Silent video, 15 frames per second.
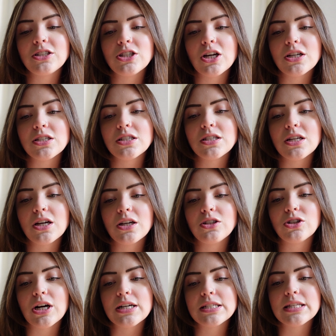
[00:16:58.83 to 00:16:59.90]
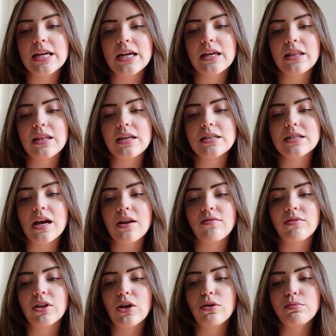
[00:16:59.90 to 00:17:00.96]
just addressing these
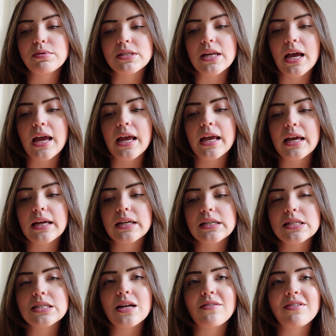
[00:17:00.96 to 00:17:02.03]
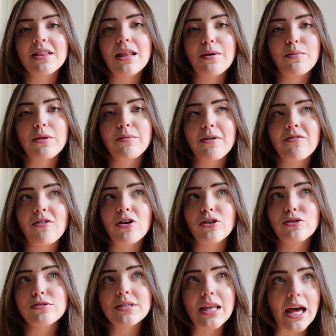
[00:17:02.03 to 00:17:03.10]
envelopes and stuffing them with my fall
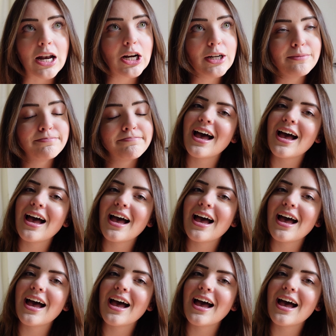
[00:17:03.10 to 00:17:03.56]
newsletter.